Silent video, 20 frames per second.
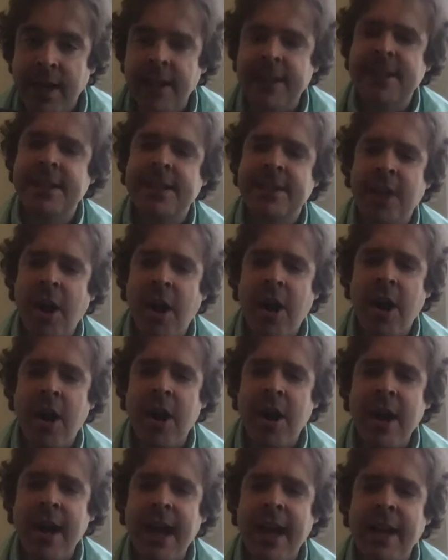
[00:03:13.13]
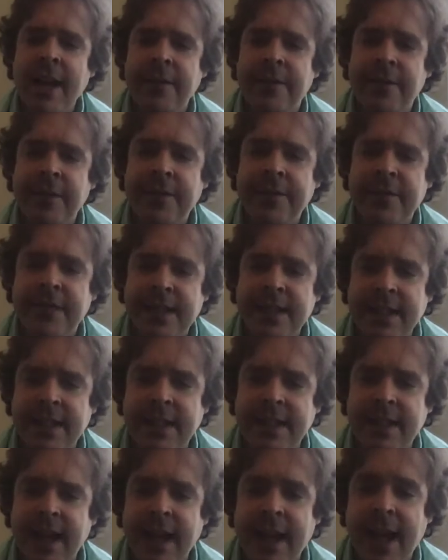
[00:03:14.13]
A star at
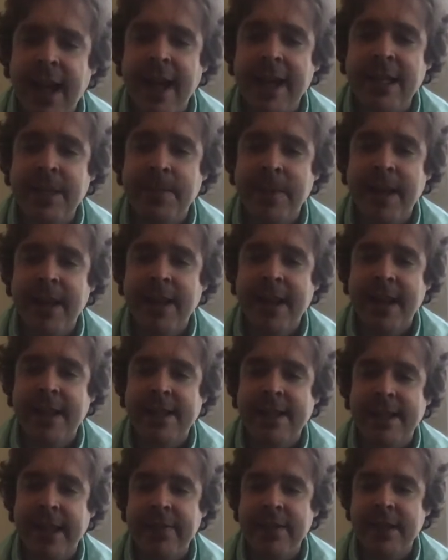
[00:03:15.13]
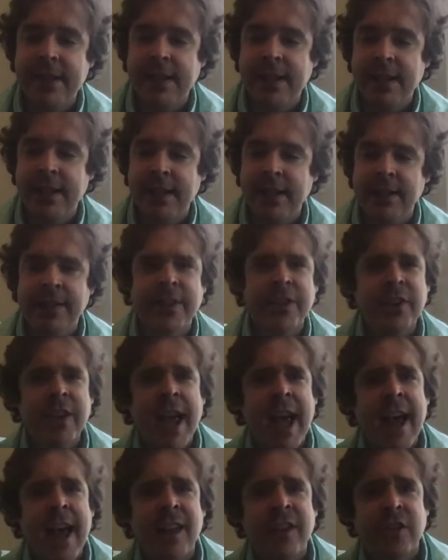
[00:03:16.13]
15, a has-been at 17.
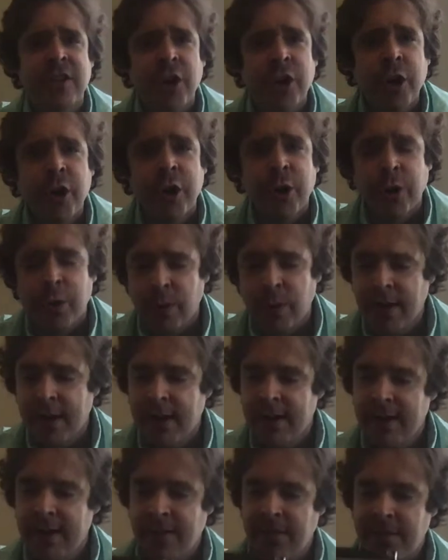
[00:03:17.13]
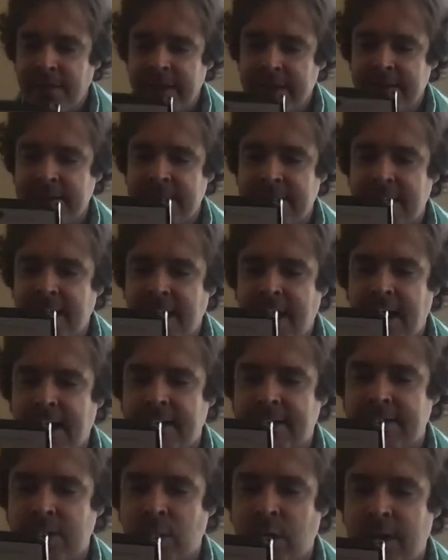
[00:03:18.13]
Says who? This is
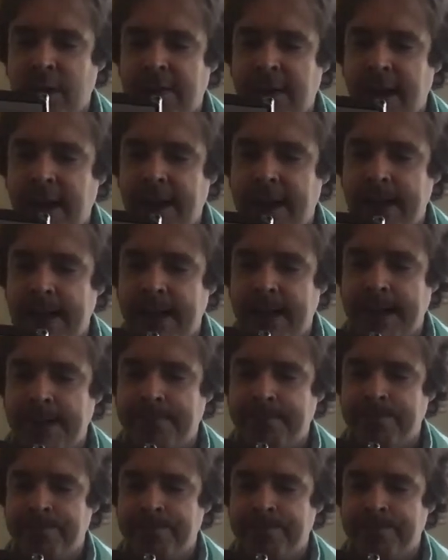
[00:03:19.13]
sort of a